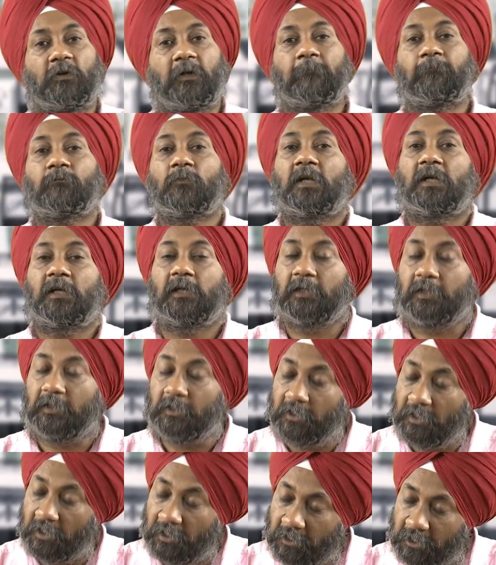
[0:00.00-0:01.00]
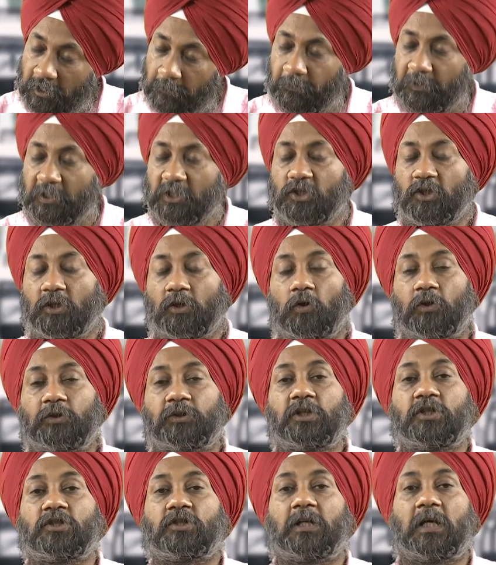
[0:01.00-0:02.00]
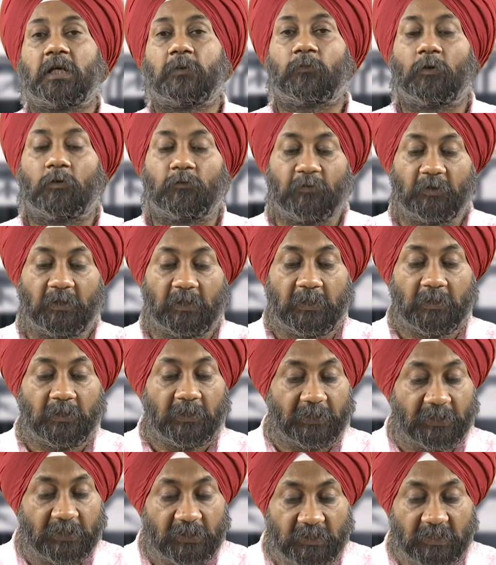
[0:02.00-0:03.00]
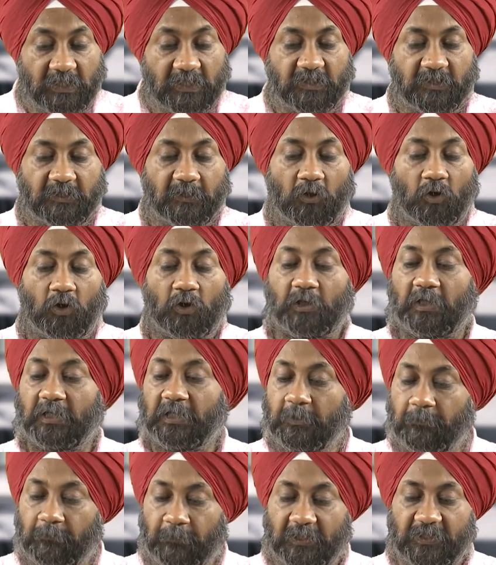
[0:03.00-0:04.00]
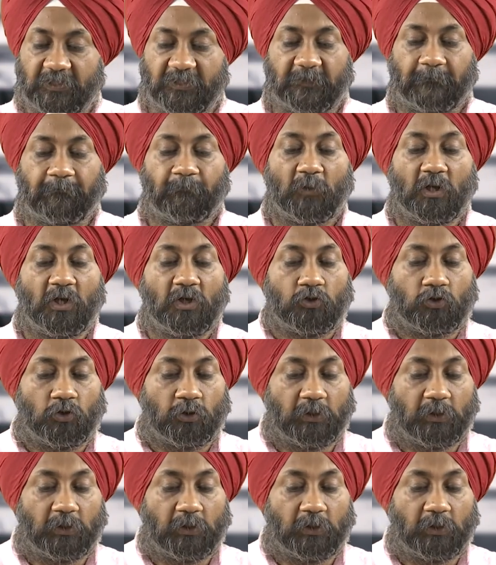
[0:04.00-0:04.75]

a depression or this type of a recess or a depress. So,